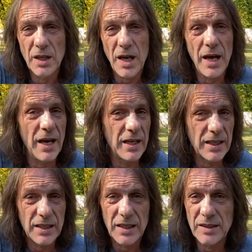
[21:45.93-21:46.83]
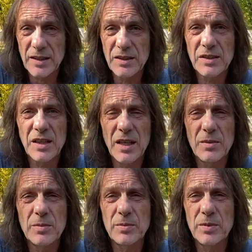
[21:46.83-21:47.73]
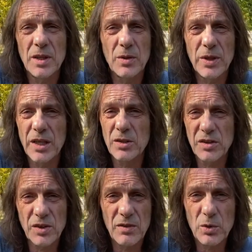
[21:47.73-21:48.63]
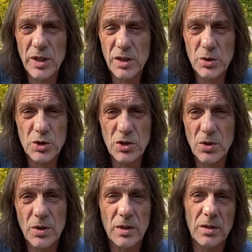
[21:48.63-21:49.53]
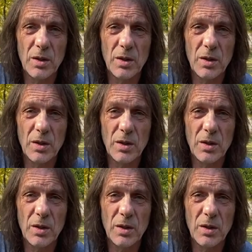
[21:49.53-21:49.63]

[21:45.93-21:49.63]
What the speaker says: And as I said, when I used to have a radio show,